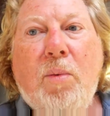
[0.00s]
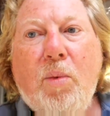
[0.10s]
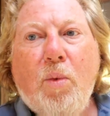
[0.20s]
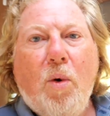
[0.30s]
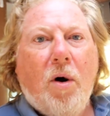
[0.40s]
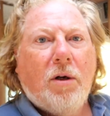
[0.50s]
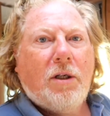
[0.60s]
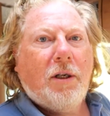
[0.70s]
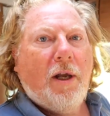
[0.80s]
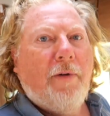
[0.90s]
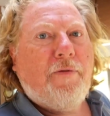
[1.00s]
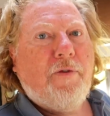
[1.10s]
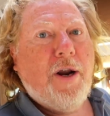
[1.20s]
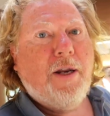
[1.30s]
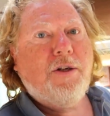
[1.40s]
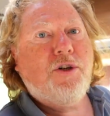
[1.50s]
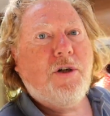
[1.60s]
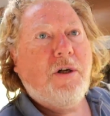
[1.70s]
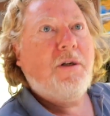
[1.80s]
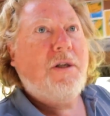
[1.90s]
what a
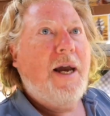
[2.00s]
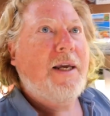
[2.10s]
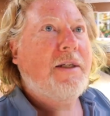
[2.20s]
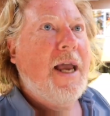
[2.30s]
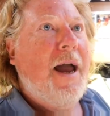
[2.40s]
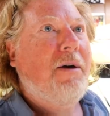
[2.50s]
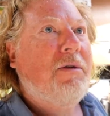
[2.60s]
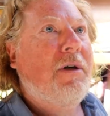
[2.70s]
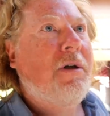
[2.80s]
fridge takes out